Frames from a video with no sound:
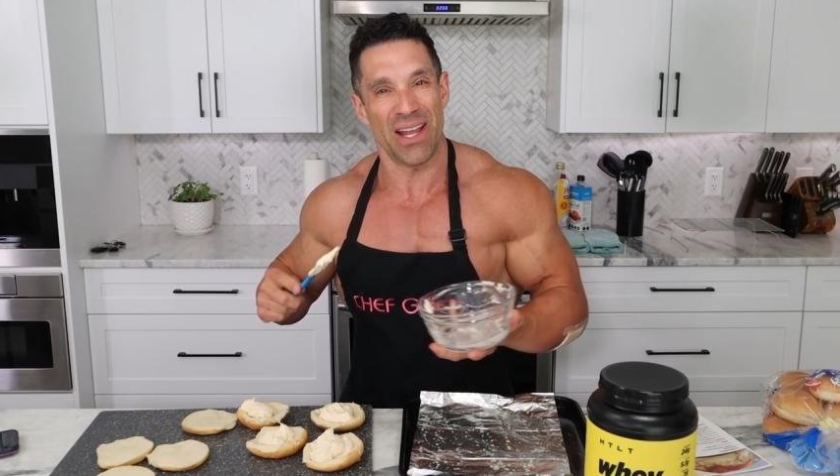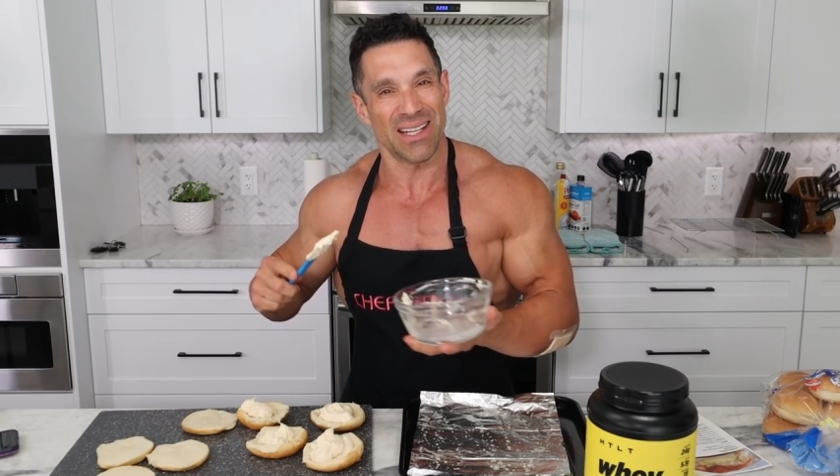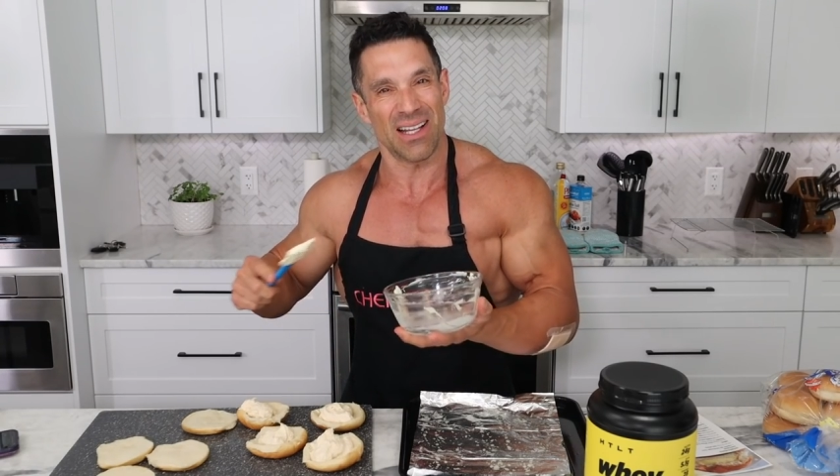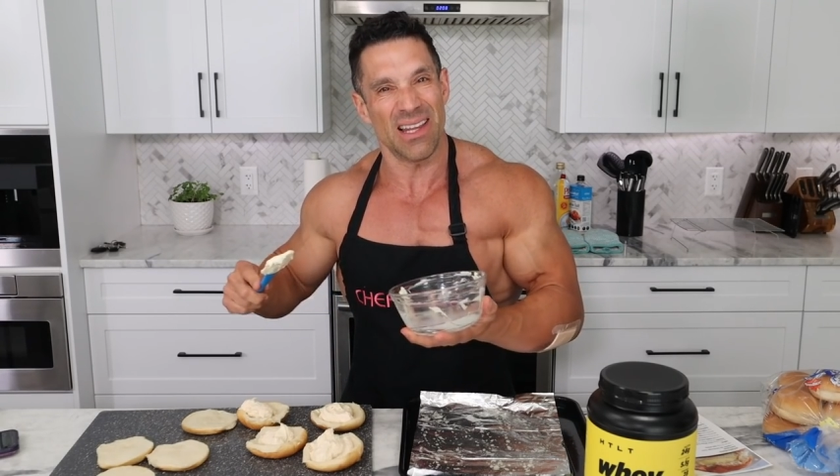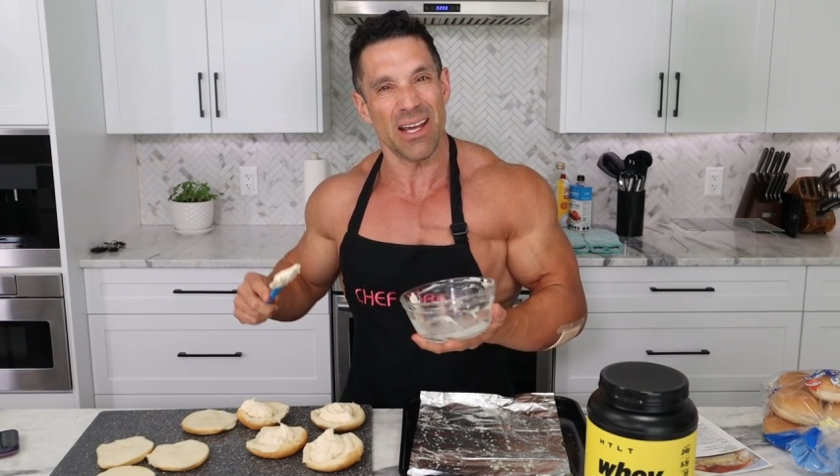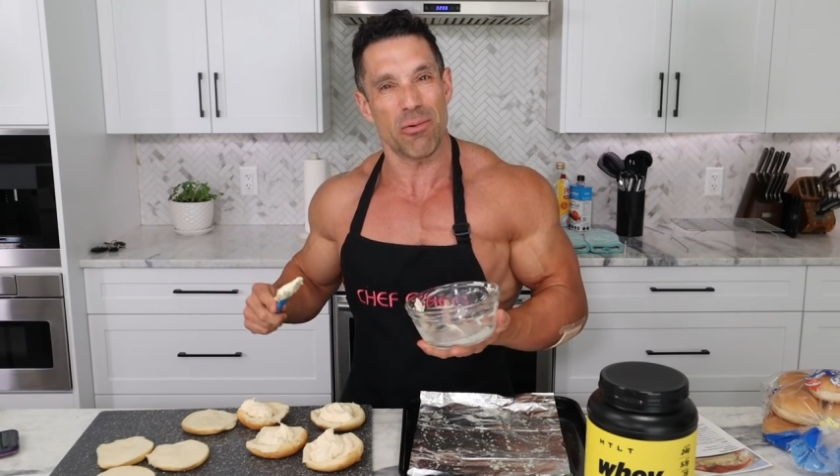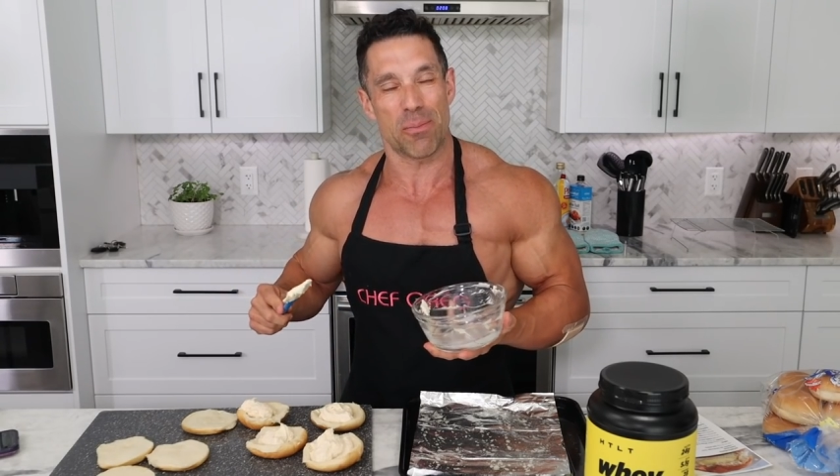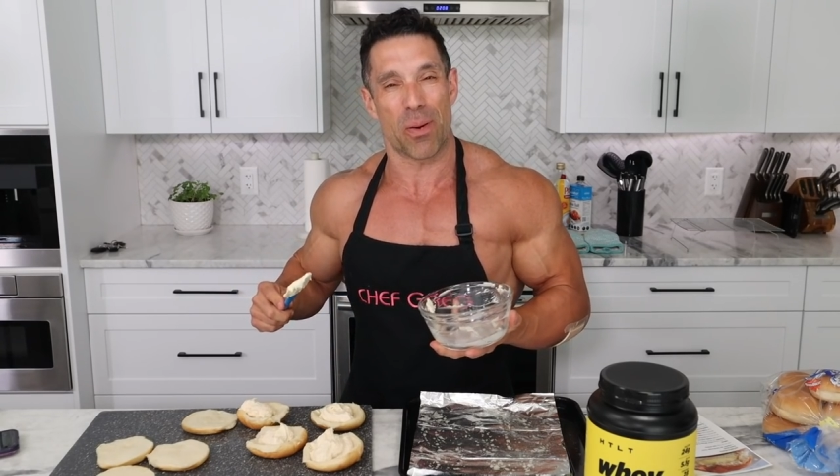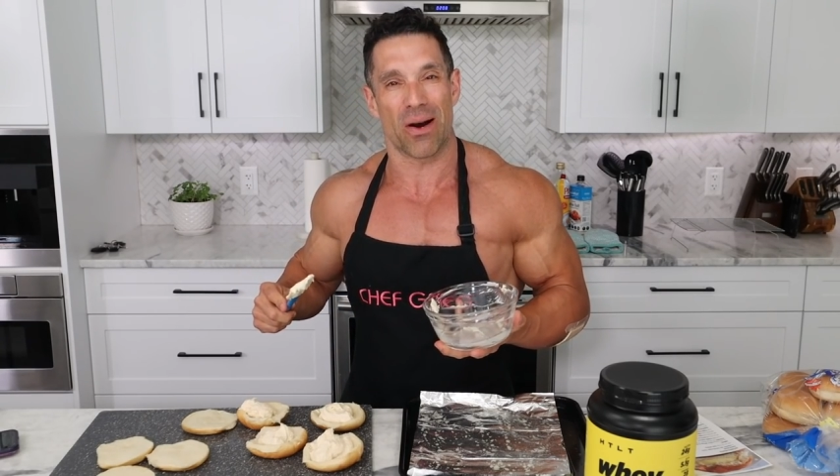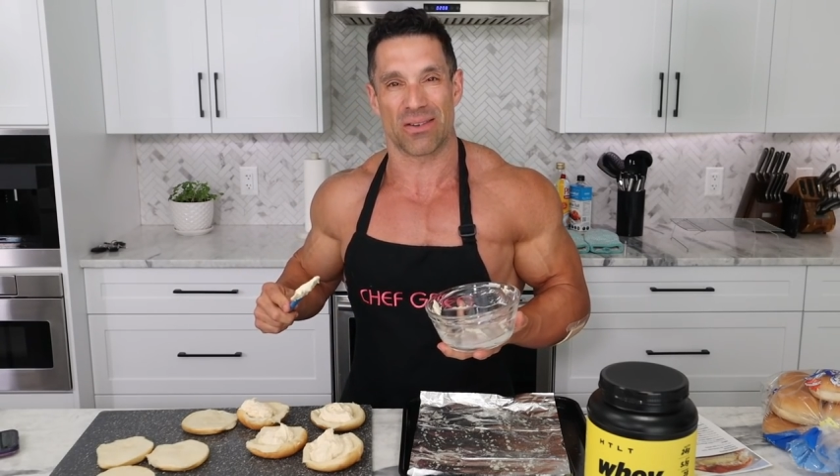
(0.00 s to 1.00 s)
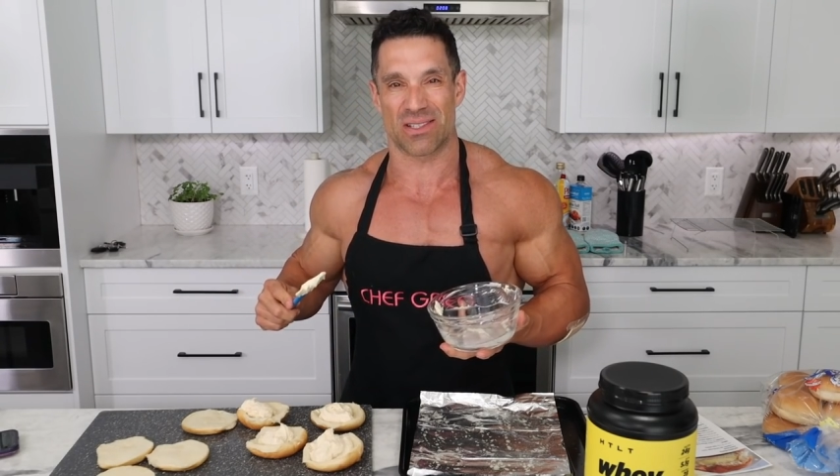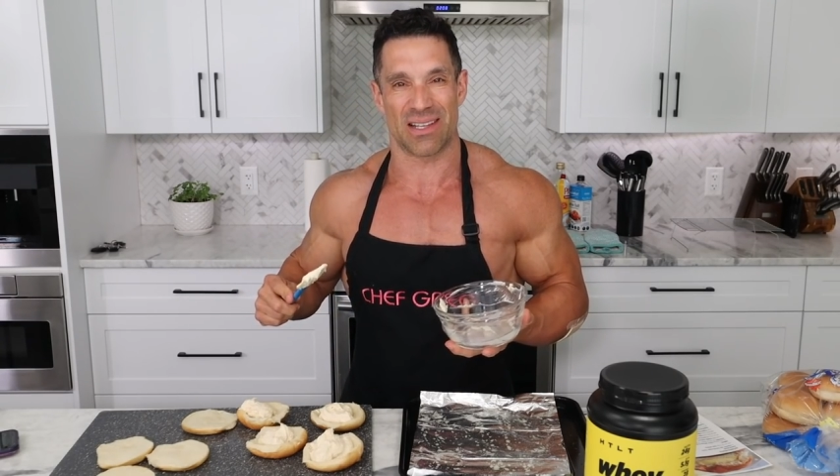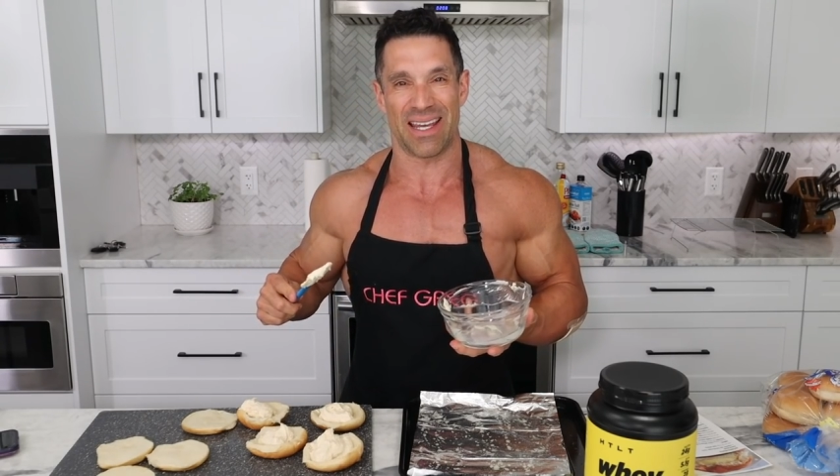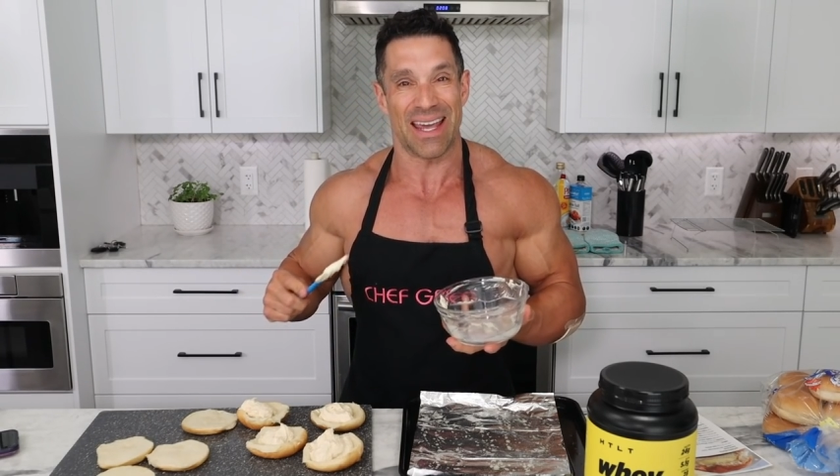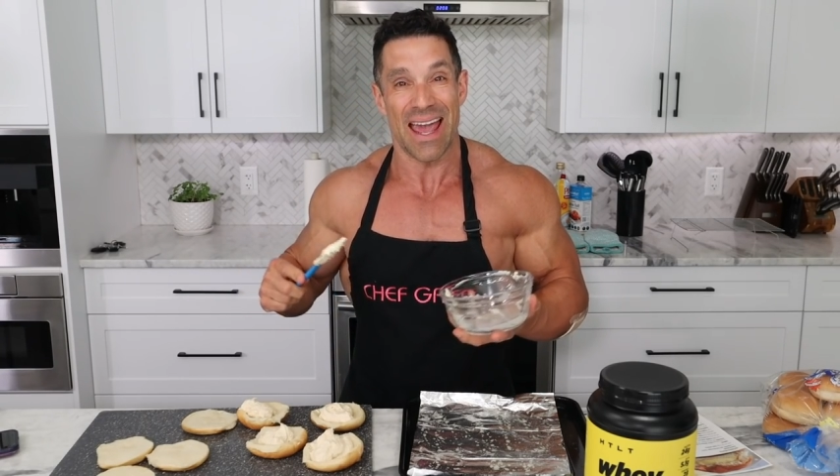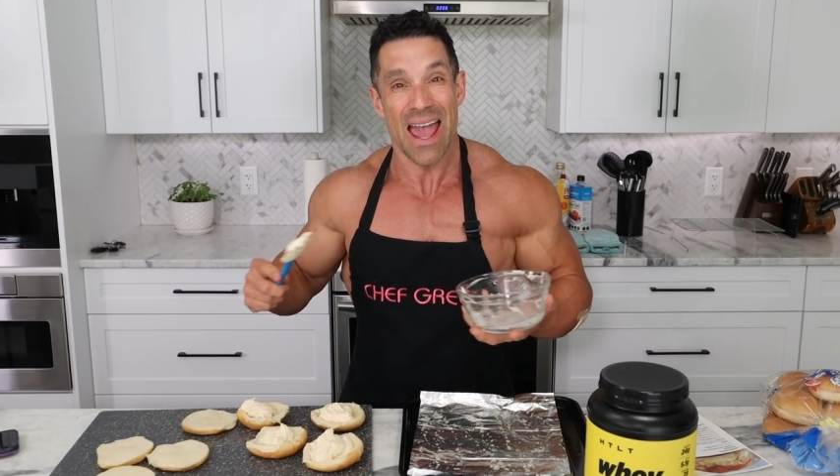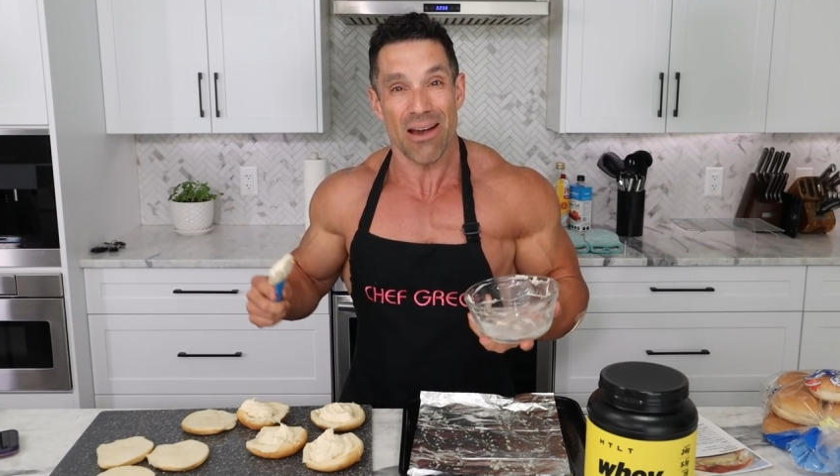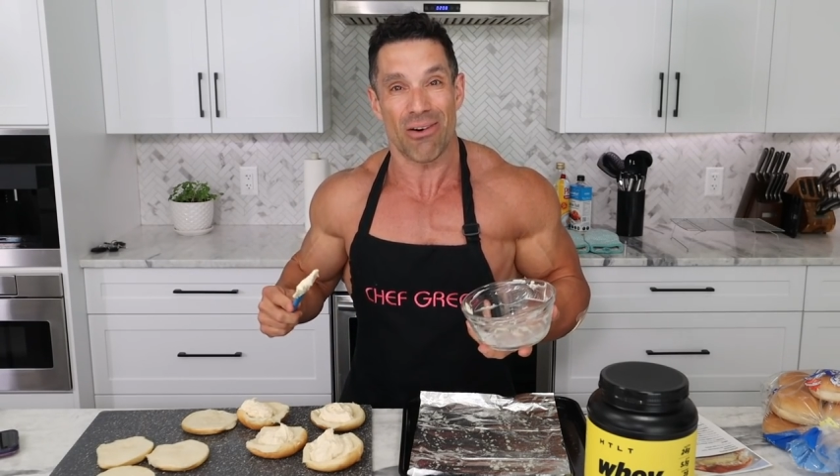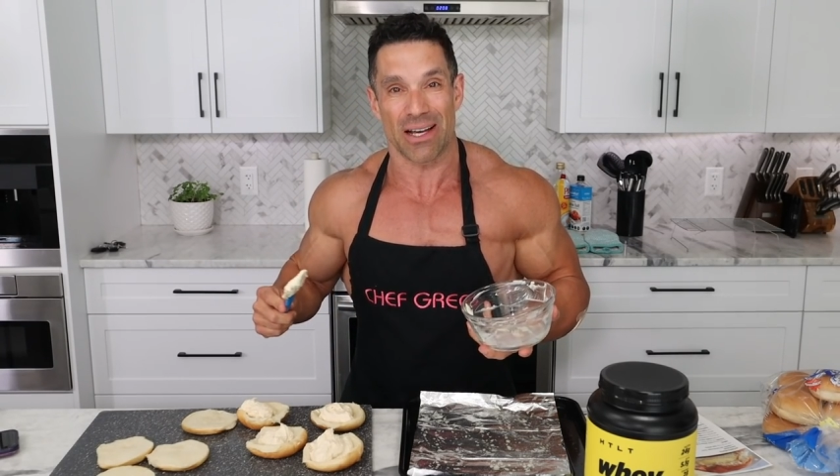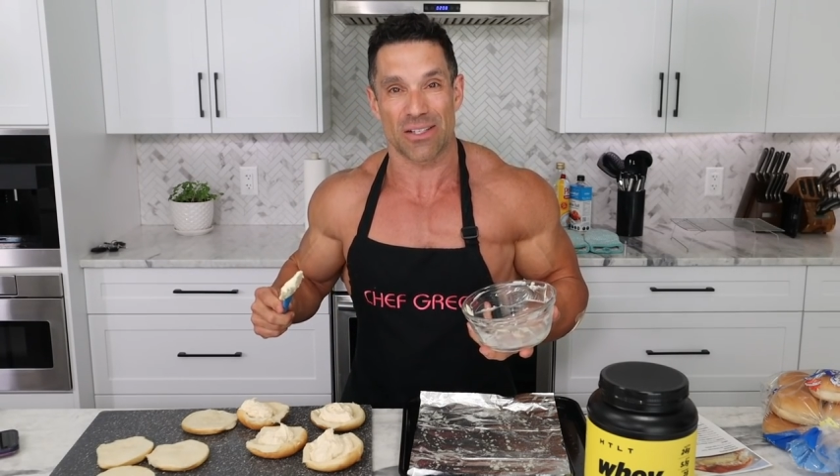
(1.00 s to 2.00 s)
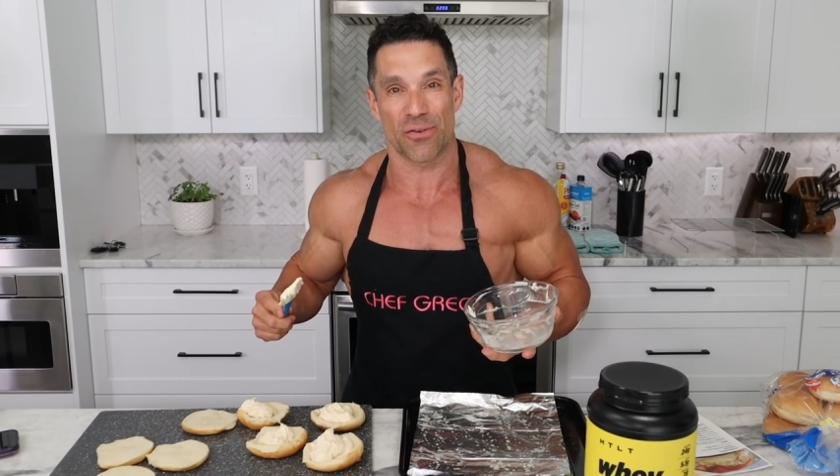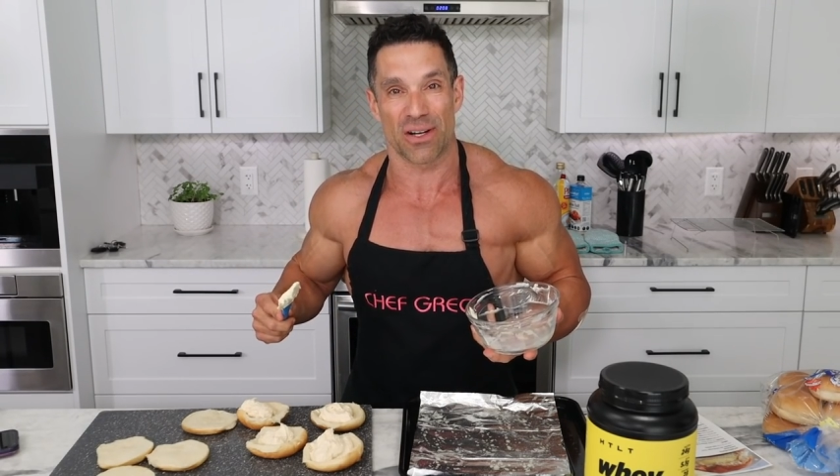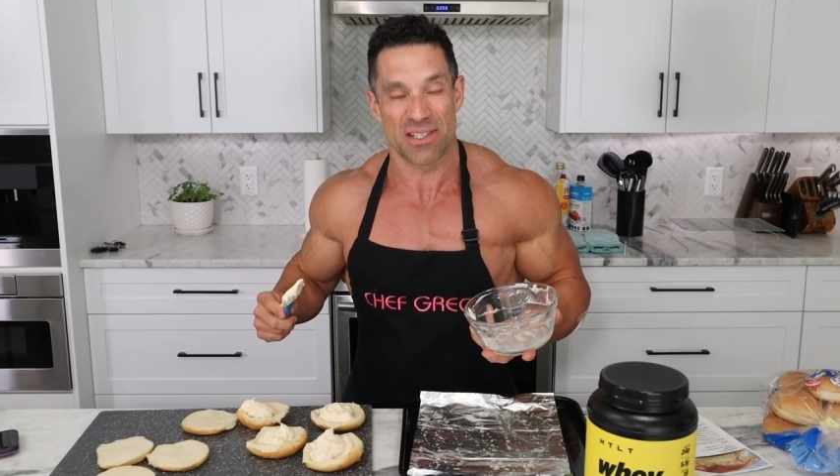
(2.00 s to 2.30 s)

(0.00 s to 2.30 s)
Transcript: like the liquid parts, like egg whites, for